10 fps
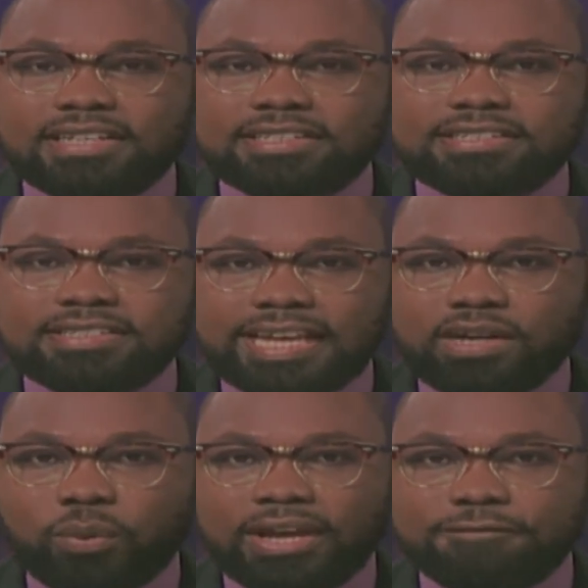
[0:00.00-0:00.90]
to stay
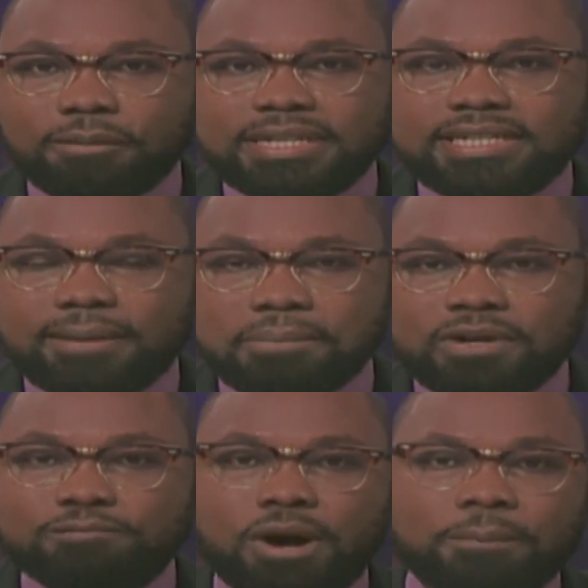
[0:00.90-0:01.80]
away from a number
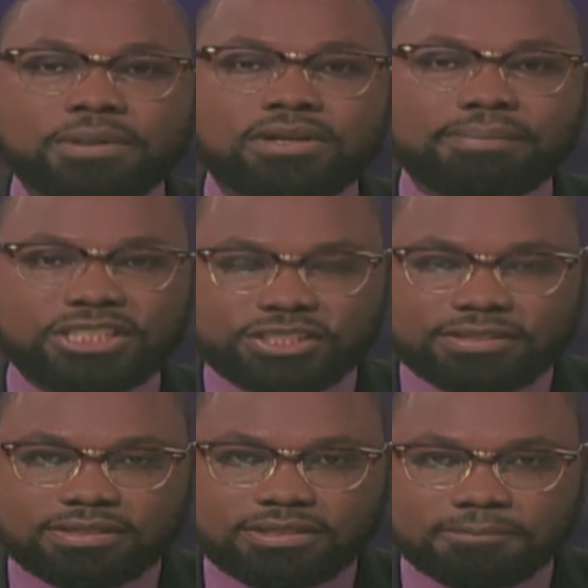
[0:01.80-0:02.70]
of popular
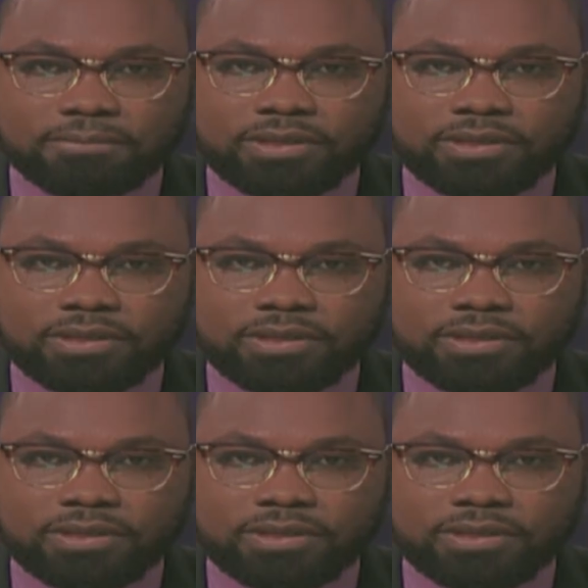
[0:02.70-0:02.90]
beaches.